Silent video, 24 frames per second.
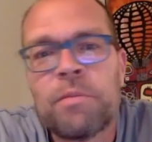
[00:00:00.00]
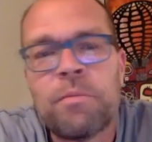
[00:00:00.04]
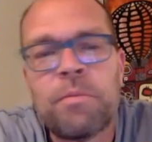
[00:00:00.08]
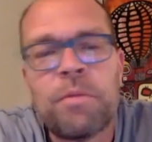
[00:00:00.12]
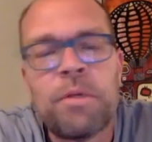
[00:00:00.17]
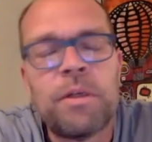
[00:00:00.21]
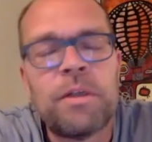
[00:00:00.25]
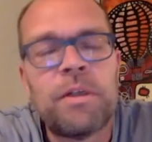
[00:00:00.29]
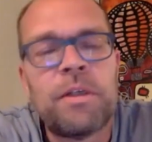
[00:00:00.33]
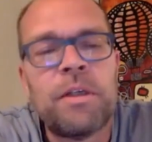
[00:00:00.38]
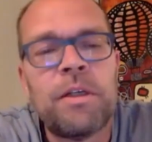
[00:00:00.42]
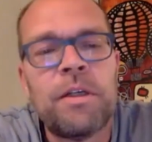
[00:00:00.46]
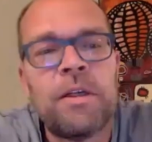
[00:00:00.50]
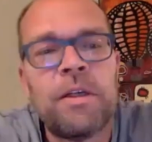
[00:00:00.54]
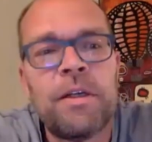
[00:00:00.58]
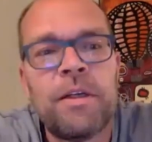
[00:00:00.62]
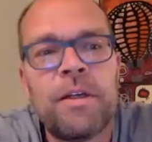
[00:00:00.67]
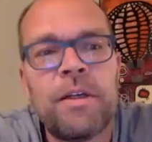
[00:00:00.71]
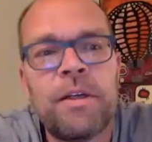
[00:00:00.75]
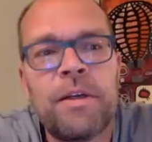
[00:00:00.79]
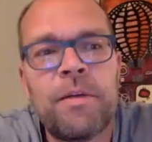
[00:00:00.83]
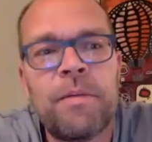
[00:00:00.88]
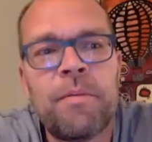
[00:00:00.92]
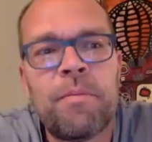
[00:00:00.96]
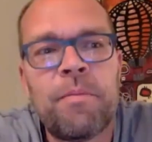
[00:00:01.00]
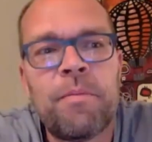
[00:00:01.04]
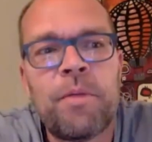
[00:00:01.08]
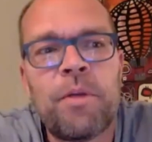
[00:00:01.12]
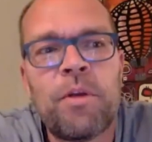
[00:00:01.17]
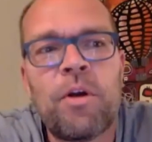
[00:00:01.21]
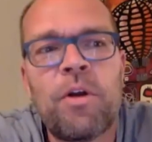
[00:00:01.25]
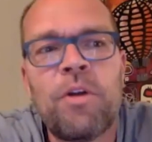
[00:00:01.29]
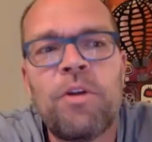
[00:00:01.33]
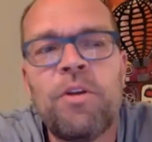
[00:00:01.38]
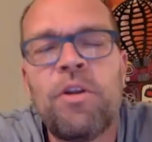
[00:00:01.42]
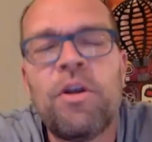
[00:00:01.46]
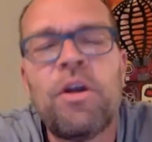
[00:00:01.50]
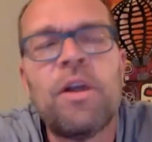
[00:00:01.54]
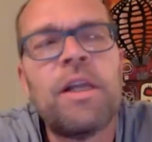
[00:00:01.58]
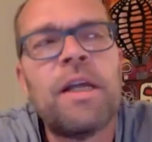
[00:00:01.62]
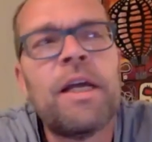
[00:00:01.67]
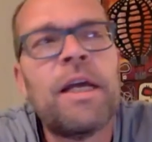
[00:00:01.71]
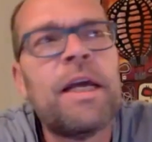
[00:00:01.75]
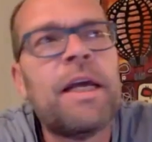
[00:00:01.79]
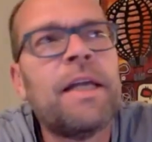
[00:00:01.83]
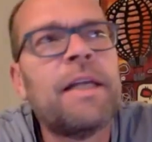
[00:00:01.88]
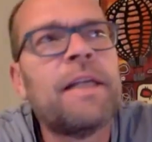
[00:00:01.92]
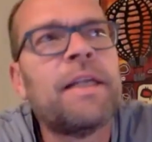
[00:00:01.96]
But on the other
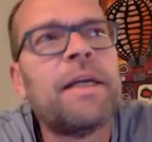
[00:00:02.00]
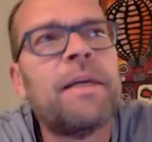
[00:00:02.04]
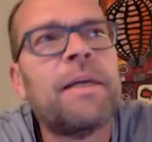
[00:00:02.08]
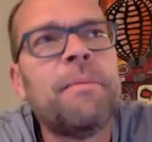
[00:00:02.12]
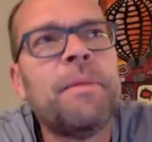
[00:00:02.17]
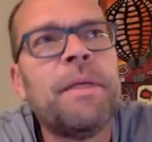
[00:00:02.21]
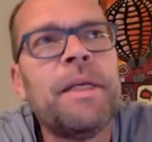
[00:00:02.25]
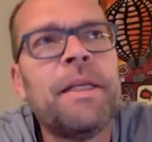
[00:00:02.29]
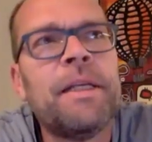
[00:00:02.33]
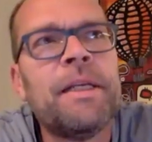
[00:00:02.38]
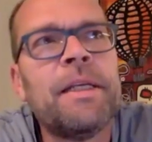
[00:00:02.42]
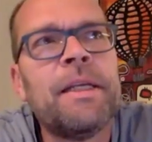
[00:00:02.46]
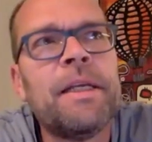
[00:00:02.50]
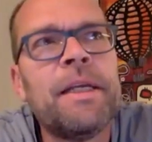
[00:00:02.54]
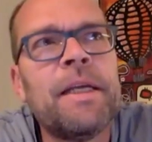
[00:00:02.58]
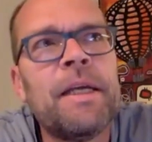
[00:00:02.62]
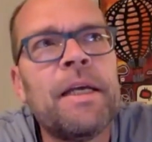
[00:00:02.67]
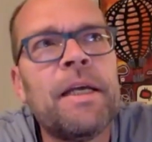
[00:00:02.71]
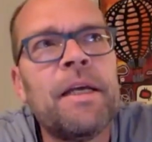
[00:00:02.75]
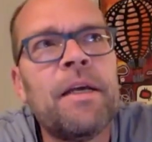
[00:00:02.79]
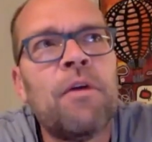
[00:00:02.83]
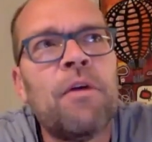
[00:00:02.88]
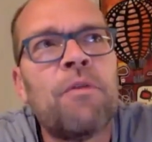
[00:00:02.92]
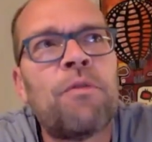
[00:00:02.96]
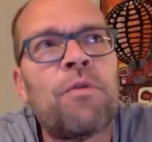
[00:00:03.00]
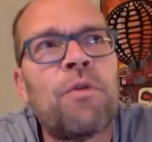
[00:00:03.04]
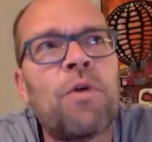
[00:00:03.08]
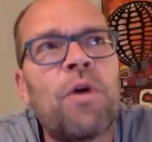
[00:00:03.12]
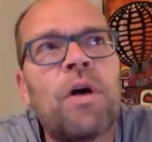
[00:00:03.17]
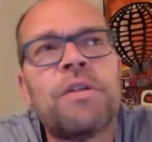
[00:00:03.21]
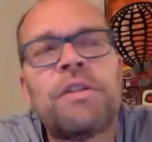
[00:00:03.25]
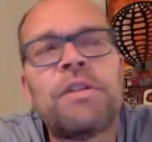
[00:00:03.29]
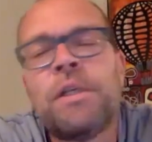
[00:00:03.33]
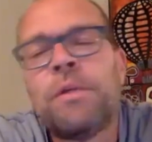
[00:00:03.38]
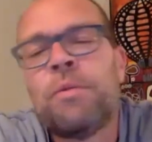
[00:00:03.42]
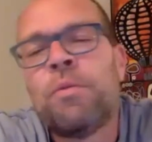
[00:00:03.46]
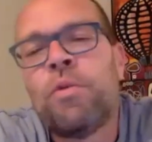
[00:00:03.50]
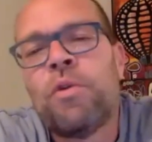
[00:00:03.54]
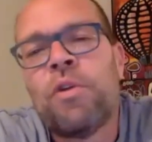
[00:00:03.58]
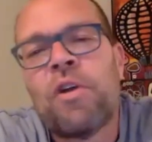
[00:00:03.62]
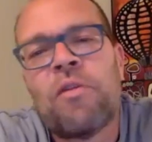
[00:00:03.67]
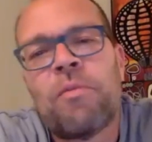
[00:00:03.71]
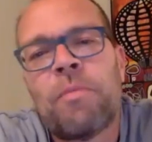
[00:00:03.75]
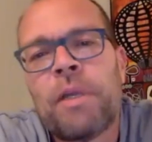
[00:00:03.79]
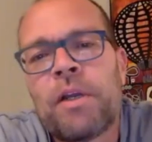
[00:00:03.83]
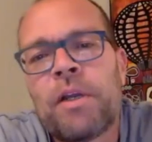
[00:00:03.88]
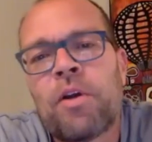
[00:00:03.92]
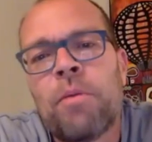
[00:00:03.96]
hand, I mean, for us, it would
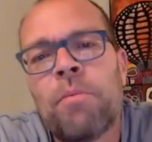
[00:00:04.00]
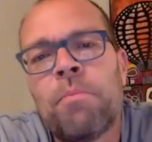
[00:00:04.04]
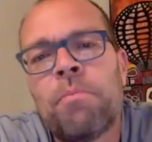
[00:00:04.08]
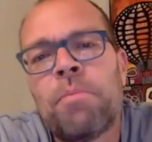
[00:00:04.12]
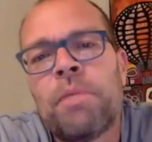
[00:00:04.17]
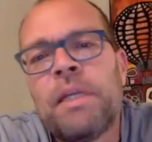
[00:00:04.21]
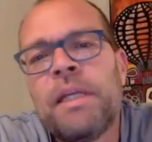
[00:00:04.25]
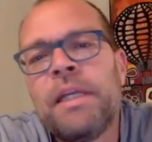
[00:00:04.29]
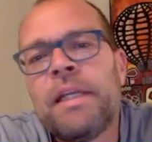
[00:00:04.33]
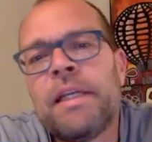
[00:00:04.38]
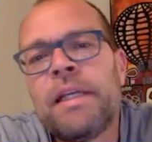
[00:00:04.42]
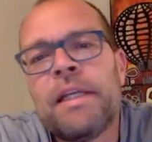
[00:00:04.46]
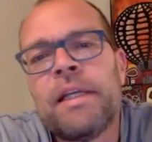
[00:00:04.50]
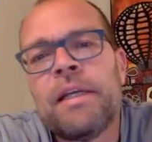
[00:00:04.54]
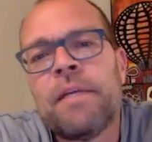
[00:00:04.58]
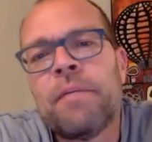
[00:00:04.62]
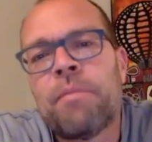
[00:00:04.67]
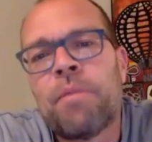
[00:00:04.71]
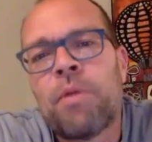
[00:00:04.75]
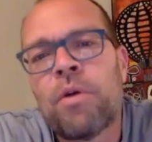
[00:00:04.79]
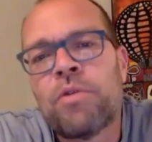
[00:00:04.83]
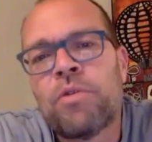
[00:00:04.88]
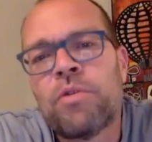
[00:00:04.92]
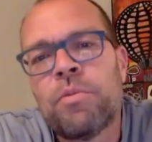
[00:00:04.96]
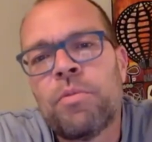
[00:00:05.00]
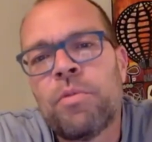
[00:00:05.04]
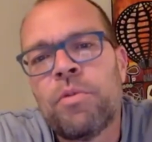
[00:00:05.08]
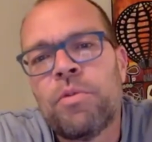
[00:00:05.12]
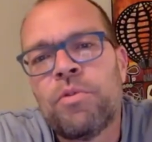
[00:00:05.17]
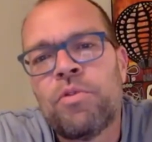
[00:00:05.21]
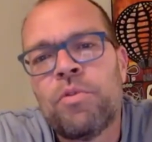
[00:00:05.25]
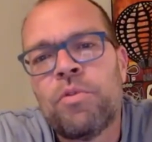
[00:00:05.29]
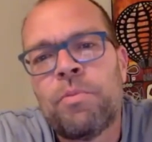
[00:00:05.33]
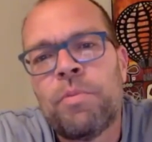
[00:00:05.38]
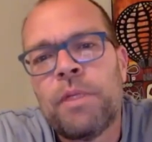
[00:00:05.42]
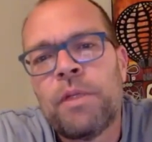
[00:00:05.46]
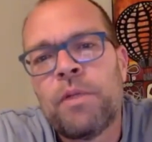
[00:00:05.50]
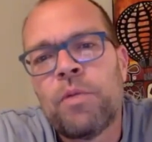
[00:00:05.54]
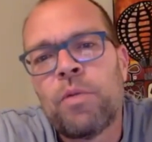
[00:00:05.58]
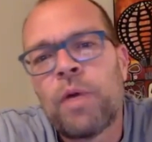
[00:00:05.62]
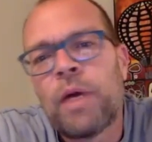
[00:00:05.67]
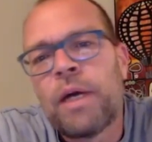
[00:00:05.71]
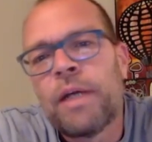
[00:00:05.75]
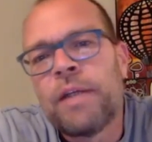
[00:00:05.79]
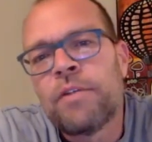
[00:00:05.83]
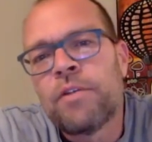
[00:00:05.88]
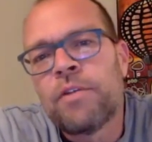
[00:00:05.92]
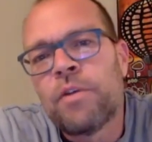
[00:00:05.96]
have been completely impossible to build
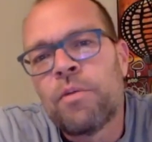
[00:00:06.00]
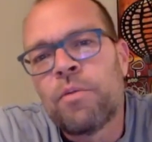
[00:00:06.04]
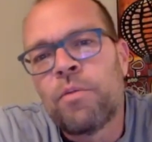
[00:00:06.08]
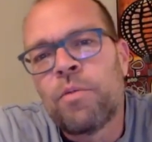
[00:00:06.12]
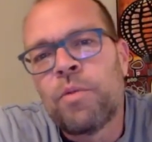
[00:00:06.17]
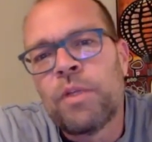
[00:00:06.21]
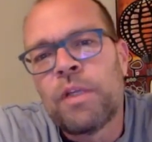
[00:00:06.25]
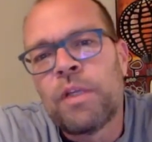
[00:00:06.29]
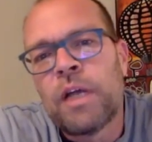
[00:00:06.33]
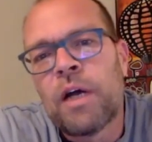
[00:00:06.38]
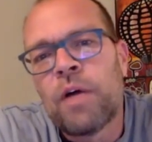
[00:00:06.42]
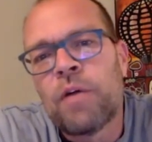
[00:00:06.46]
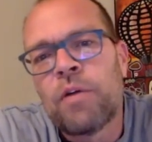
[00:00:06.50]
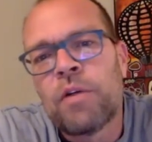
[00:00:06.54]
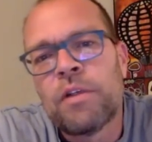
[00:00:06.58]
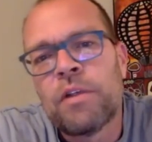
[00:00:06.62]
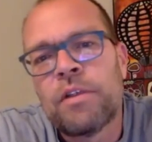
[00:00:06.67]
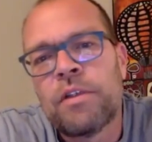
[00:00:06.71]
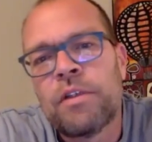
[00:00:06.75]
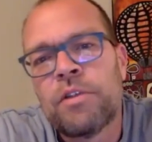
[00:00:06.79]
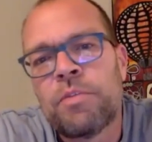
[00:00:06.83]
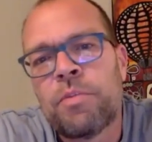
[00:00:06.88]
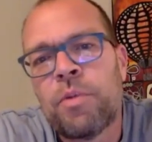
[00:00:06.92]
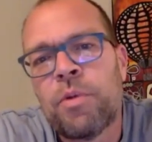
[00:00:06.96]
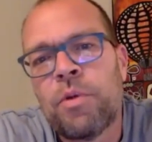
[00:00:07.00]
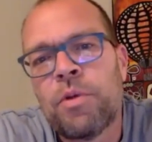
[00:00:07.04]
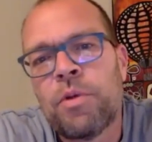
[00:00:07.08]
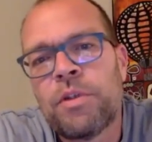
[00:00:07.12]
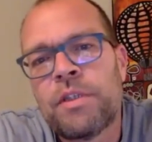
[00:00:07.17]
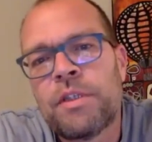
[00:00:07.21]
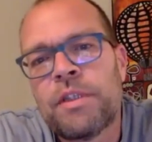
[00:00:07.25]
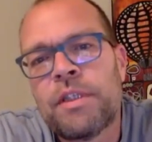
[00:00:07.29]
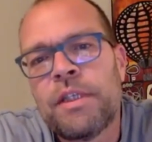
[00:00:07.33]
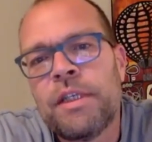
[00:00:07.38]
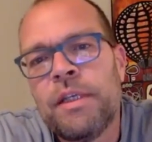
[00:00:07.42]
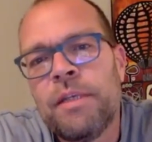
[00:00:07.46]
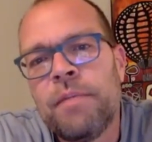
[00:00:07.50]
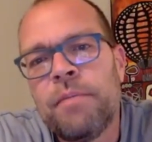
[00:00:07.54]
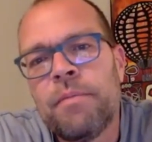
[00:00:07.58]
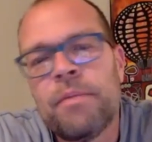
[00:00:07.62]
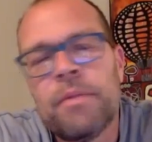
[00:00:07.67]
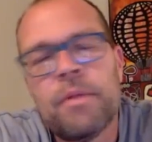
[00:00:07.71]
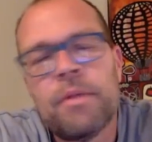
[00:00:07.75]
WineJump without a dispersed team.